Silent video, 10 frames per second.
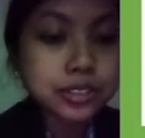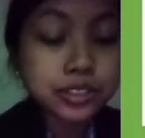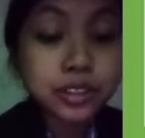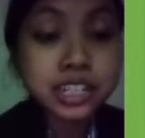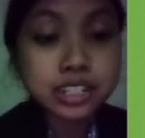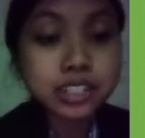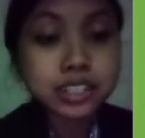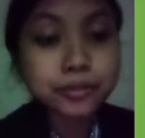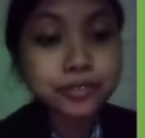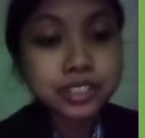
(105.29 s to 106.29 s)
So
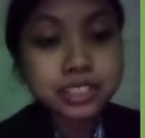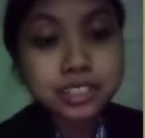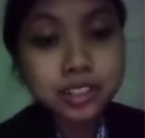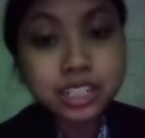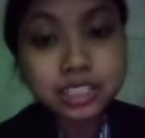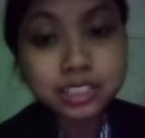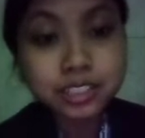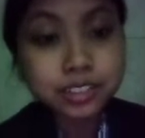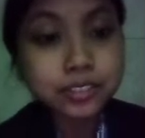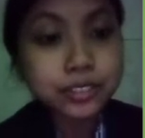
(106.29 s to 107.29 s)
here, the first
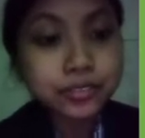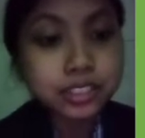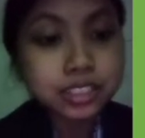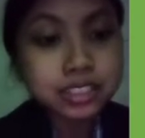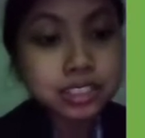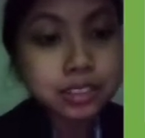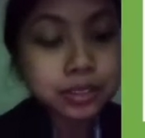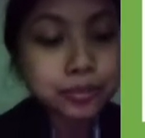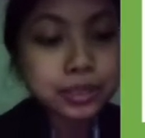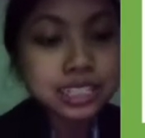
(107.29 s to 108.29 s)
conditional refers to
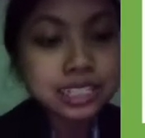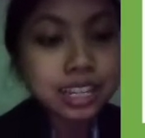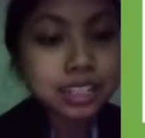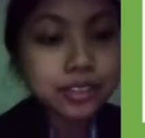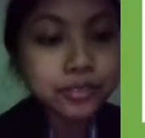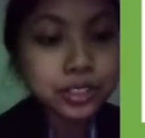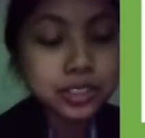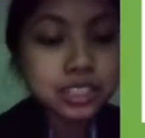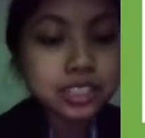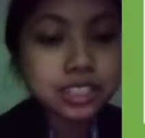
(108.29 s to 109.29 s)
the present and
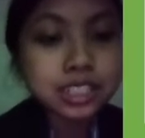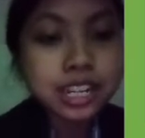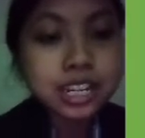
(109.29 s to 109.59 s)
future.